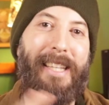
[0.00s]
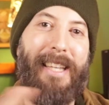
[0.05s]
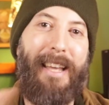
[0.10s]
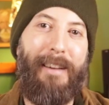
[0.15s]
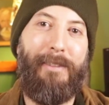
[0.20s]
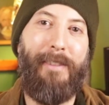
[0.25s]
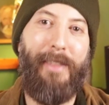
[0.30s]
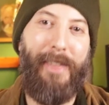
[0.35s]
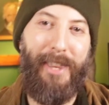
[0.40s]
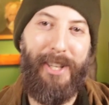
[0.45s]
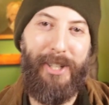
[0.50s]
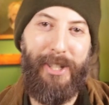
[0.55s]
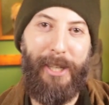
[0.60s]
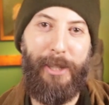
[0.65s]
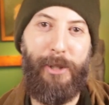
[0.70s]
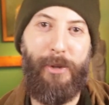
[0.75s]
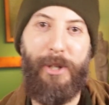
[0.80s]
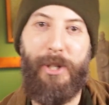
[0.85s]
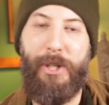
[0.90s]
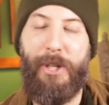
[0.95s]
11th
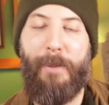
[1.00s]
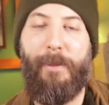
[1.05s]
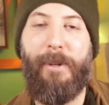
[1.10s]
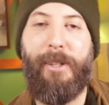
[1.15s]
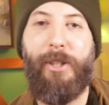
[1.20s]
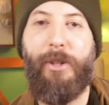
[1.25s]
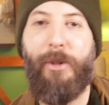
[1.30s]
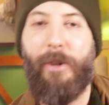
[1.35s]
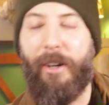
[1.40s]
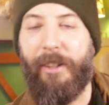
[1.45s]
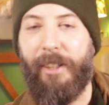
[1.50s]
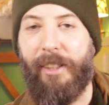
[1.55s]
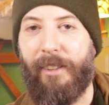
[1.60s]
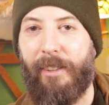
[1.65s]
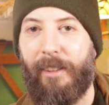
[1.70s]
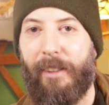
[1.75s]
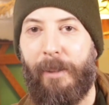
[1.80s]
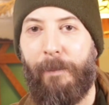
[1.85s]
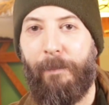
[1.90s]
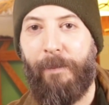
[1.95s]
century German
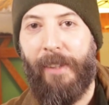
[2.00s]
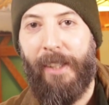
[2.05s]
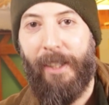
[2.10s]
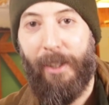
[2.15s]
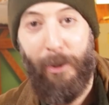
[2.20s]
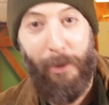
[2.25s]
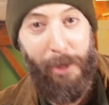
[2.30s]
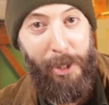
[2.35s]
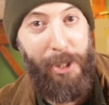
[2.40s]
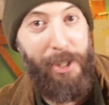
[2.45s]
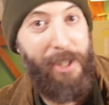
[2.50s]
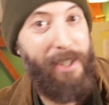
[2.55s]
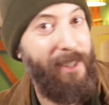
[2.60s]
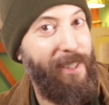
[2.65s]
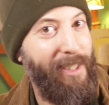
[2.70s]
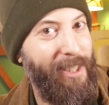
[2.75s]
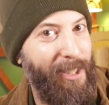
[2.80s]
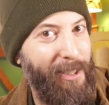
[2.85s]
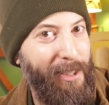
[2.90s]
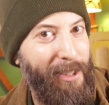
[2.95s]
chronicler, Christian
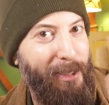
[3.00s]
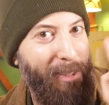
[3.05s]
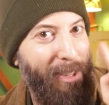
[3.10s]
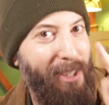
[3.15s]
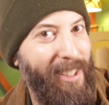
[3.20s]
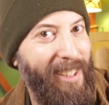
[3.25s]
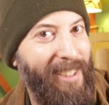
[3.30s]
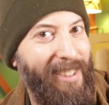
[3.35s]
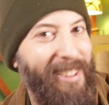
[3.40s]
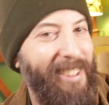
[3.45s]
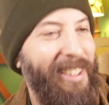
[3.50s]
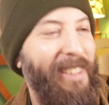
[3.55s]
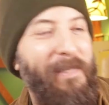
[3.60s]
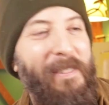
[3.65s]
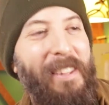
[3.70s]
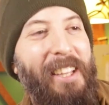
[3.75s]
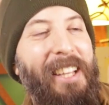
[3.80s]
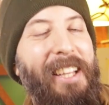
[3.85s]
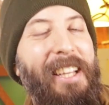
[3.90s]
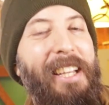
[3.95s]
chronicler,
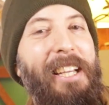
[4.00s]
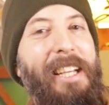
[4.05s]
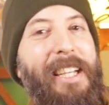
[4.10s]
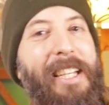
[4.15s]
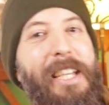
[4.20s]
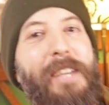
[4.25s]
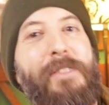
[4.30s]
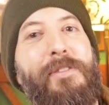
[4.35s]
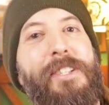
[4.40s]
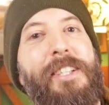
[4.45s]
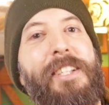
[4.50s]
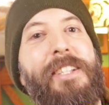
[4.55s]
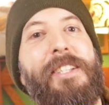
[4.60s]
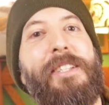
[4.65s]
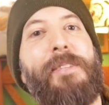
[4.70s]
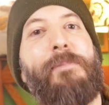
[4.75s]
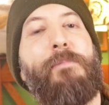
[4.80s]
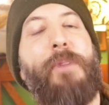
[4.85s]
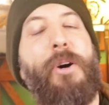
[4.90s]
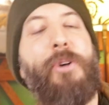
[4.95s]
gives us
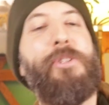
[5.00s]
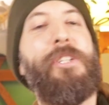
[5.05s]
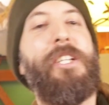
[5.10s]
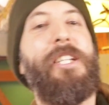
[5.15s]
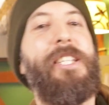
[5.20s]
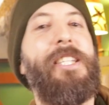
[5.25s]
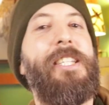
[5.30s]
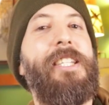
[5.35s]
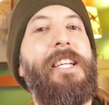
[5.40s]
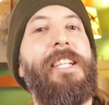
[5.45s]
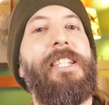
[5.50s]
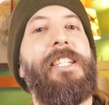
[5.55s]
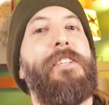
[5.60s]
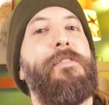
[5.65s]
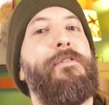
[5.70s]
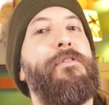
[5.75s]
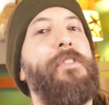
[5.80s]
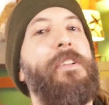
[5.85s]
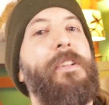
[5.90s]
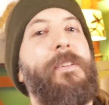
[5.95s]
the most
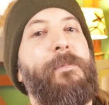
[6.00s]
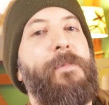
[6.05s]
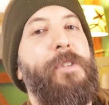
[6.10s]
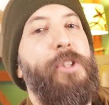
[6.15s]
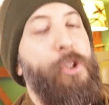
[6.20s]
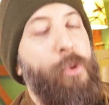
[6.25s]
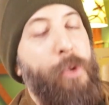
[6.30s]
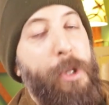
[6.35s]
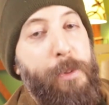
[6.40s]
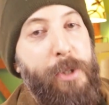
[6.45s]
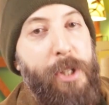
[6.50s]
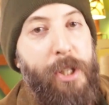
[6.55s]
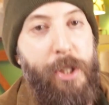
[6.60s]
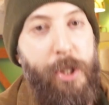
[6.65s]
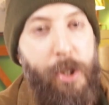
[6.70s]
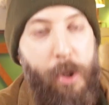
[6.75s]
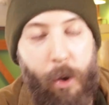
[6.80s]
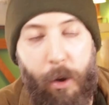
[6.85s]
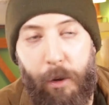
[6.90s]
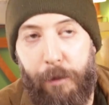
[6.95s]
extensive
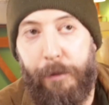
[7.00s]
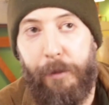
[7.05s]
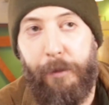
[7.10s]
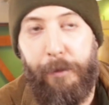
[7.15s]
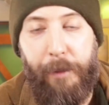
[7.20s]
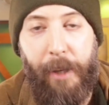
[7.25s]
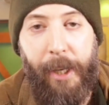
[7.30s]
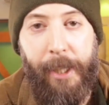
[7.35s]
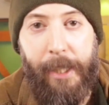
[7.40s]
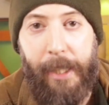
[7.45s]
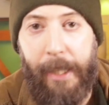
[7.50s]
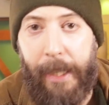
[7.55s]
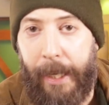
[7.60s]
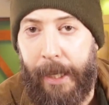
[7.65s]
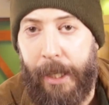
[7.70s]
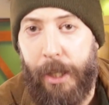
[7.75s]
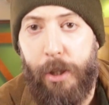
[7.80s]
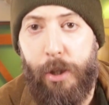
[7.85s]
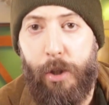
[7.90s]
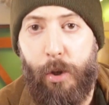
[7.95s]
descriptions of Viking
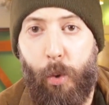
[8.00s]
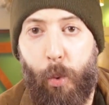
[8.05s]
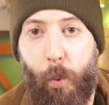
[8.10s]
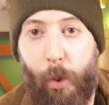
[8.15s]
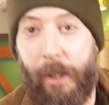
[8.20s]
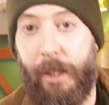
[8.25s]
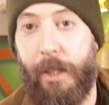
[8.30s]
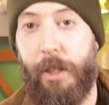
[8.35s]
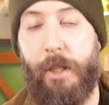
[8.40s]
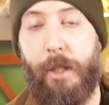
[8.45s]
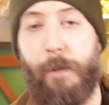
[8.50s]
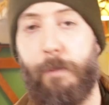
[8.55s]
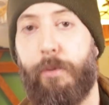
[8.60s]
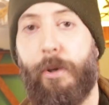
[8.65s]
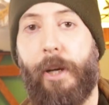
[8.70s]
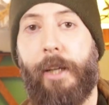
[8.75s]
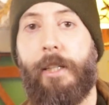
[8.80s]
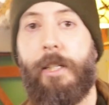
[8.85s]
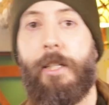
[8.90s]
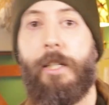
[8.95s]
Age religious
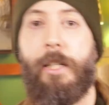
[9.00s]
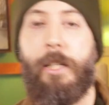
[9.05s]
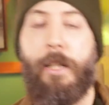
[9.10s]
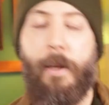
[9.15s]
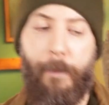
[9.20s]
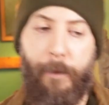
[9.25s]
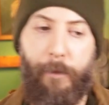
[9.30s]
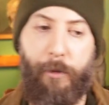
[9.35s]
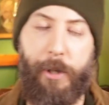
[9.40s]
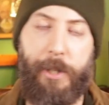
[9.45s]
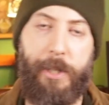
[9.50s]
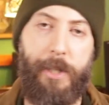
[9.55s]
practices. For